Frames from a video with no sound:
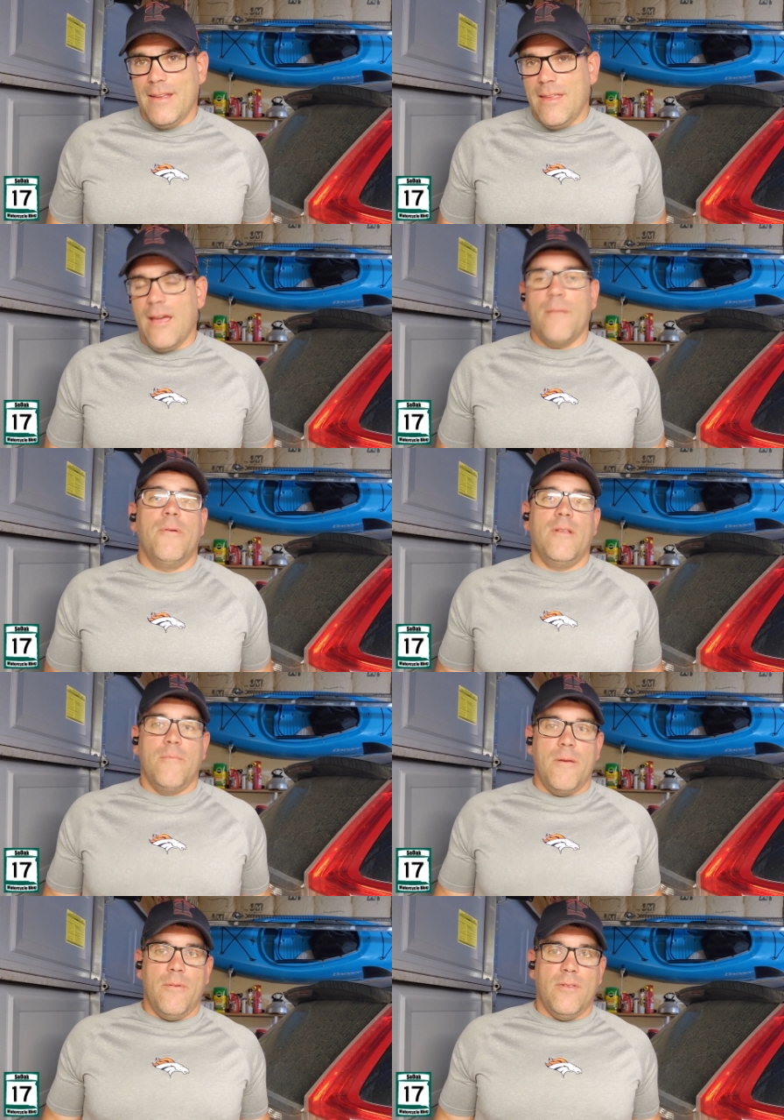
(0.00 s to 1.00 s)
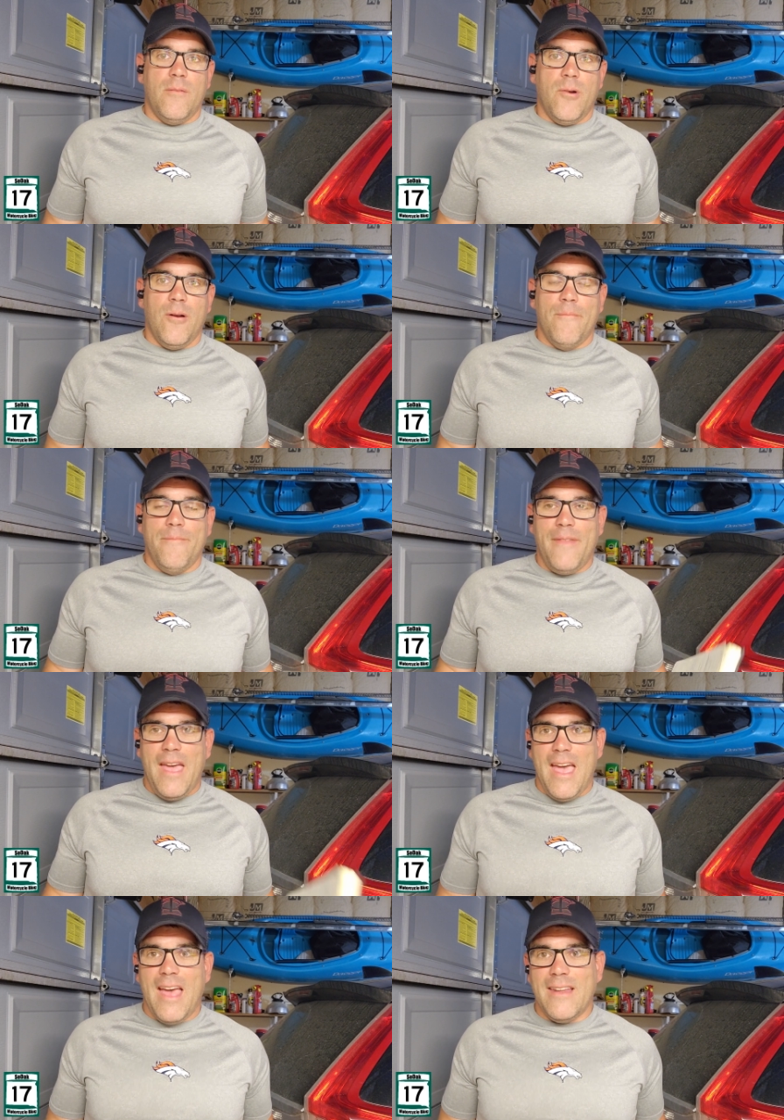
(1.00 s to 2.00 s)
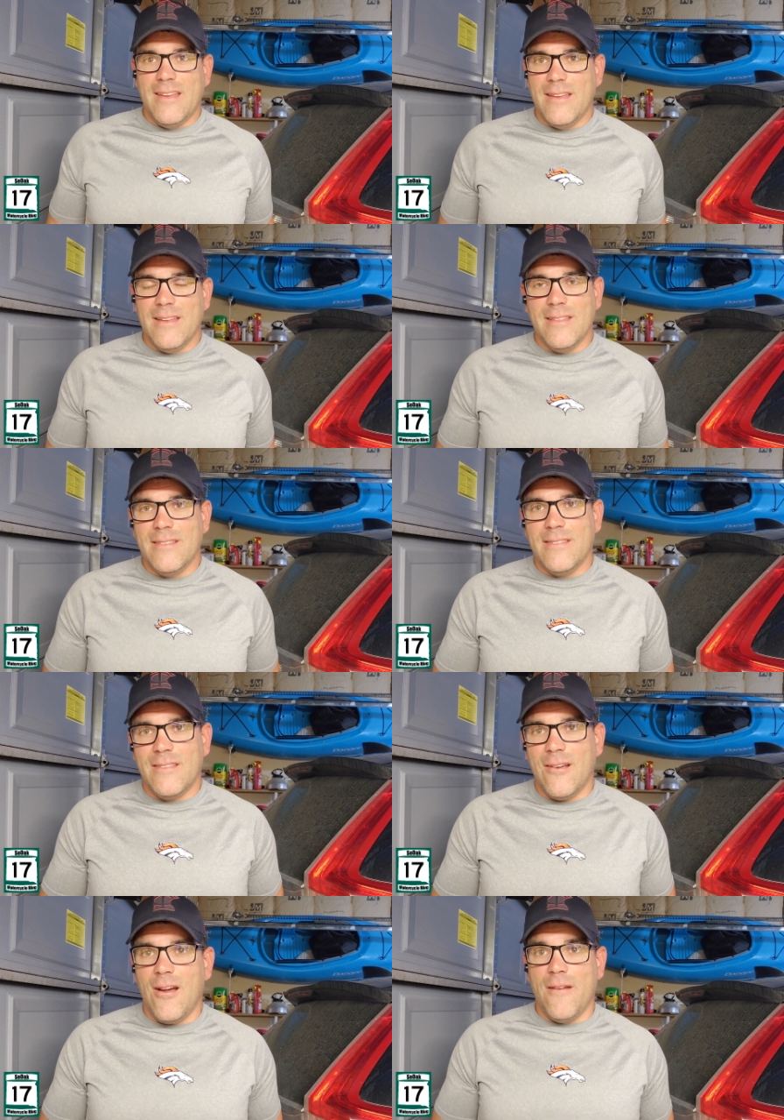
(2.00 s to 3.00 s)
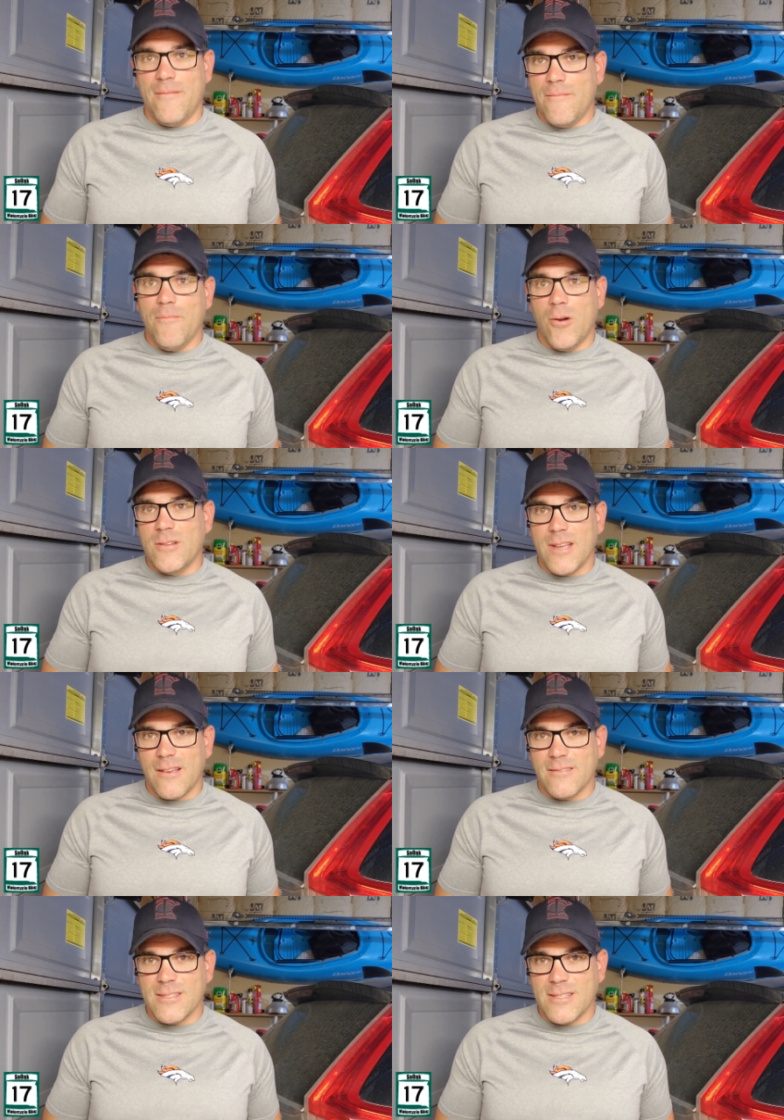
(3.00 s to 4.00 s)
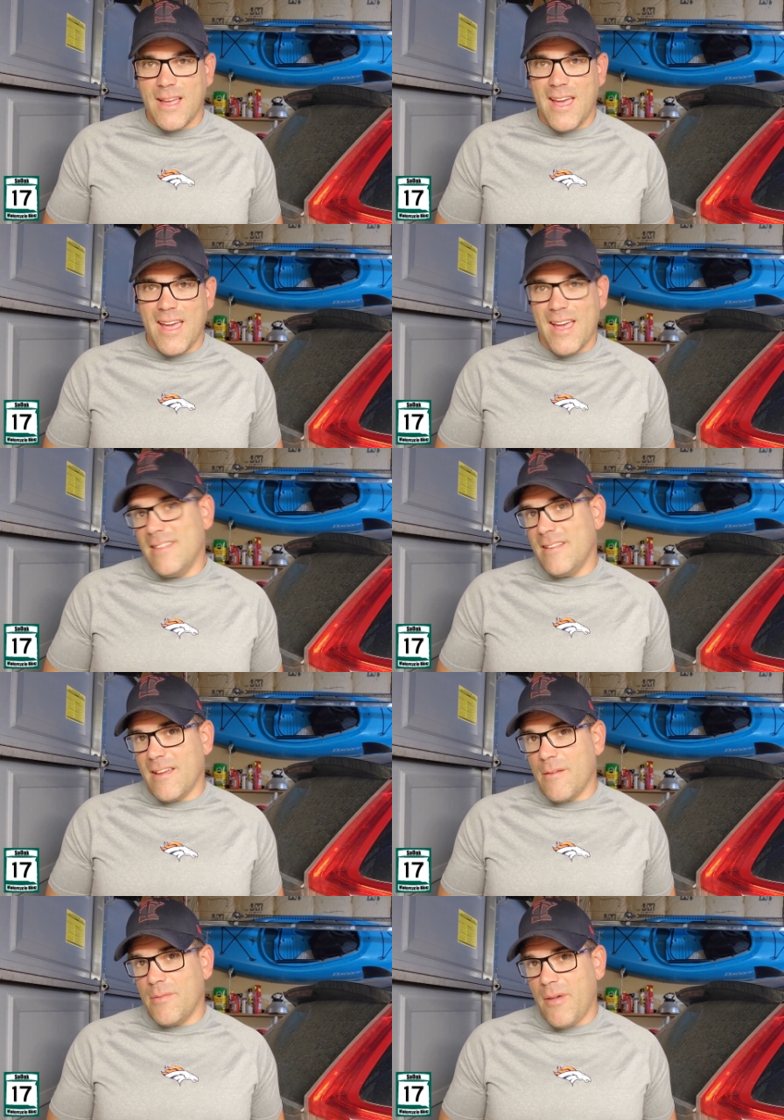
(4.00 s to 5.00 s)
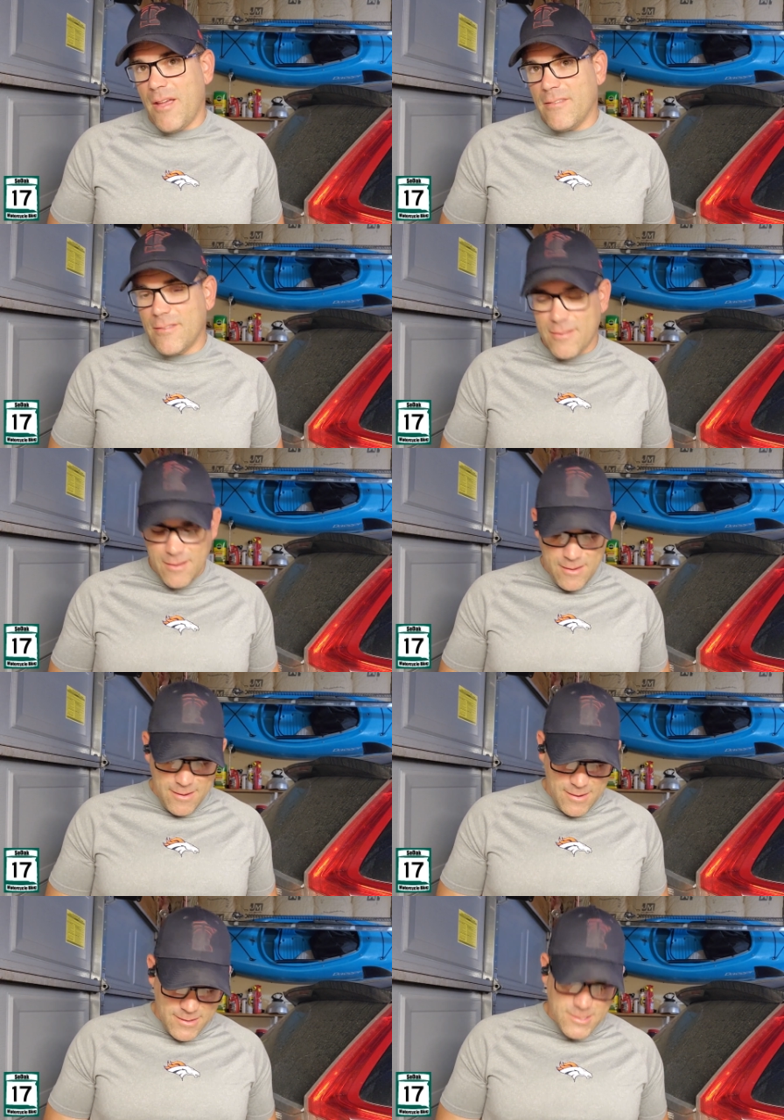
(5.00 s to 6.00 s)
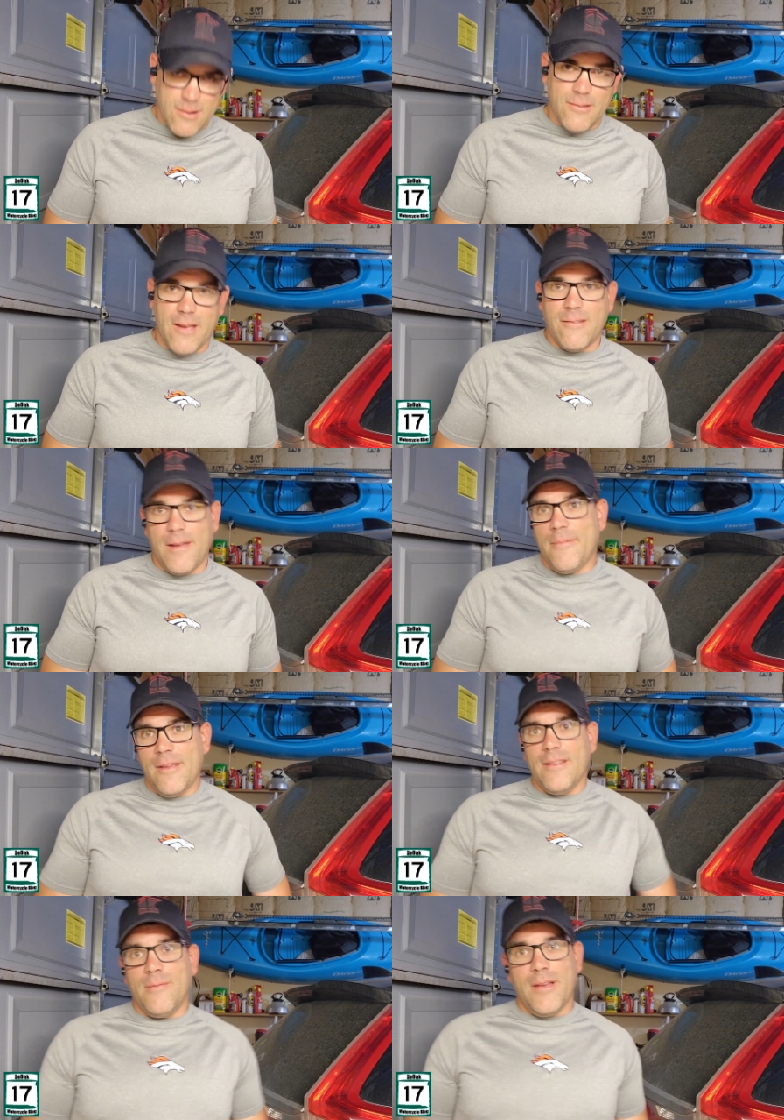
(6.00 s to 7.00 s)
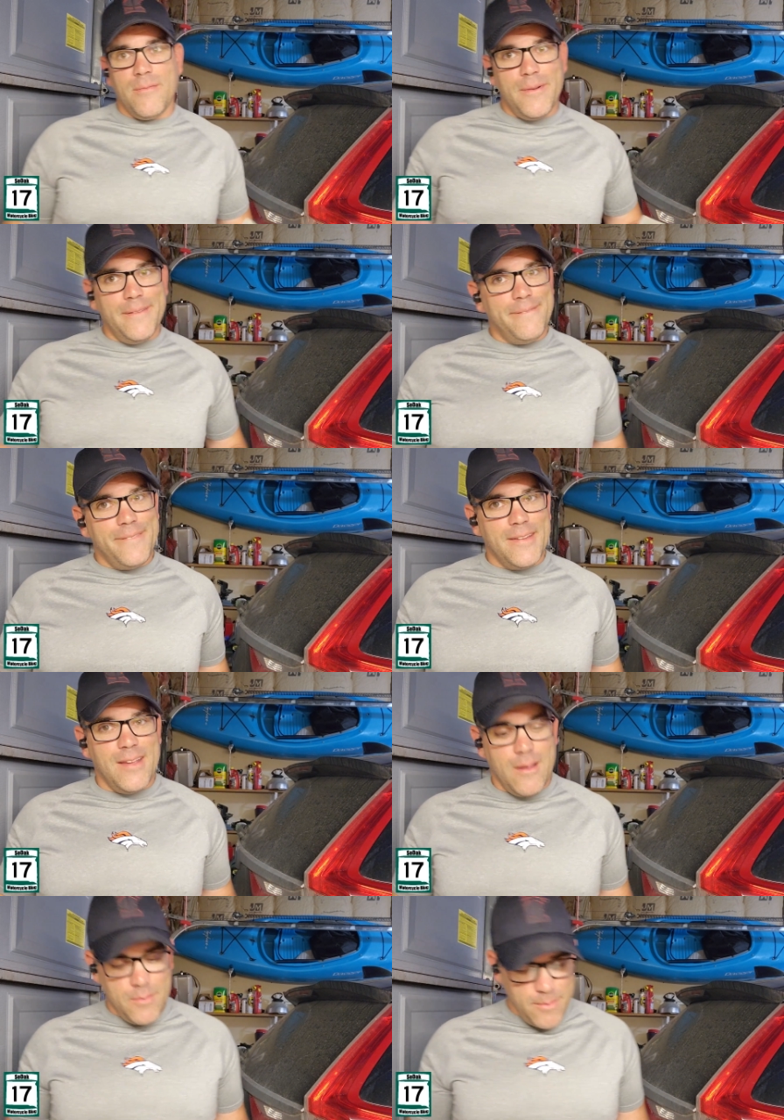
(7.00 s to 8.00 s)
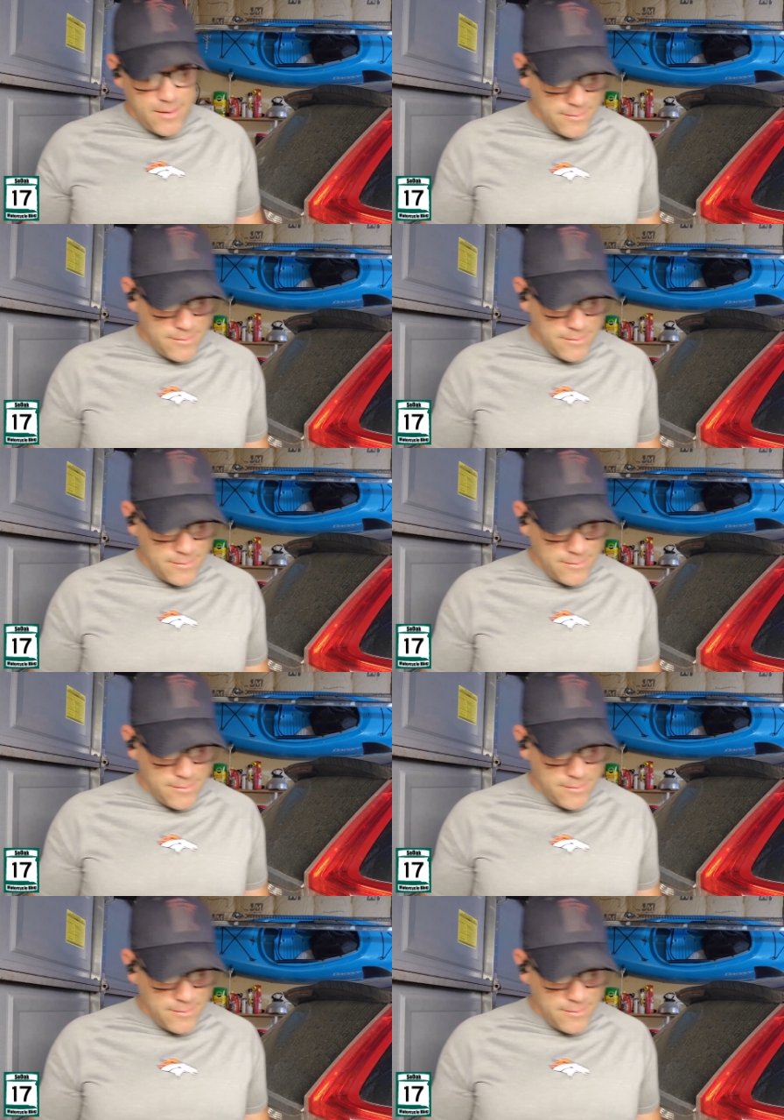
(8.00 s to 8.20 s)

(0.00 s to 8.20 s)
you got to put them people somewhere, and they're on motorcycles and they take up space. So they don't take up a ton of space, but they take up space.